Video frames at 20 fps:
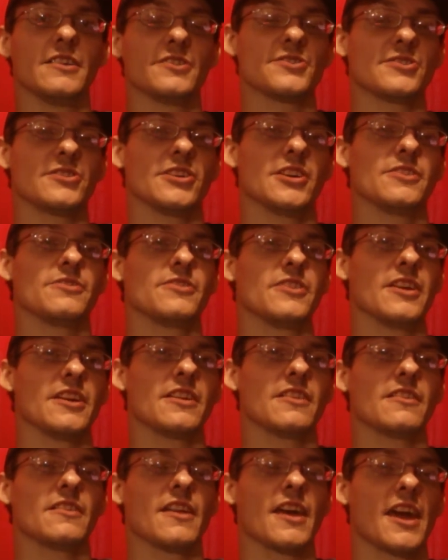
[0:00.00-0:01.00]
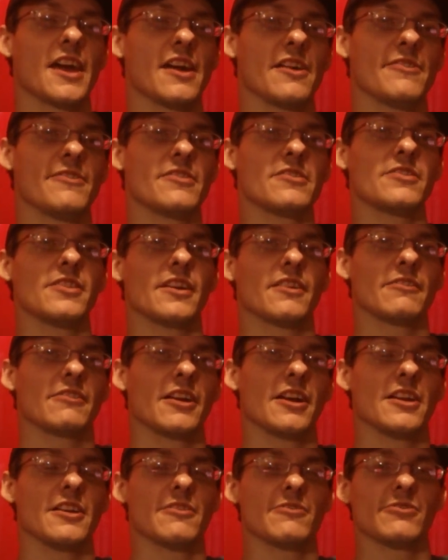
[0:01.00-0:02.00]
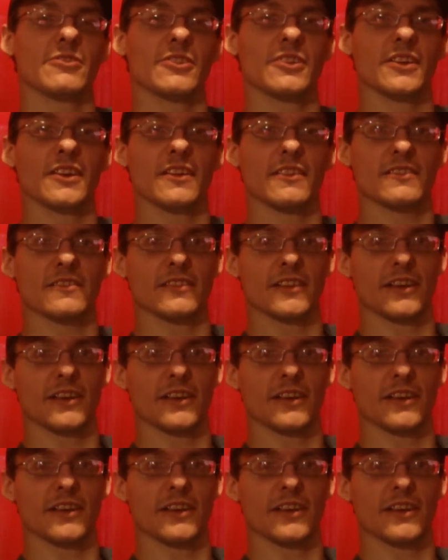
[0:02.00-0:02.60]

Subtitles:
of stuff getting everything ready for this,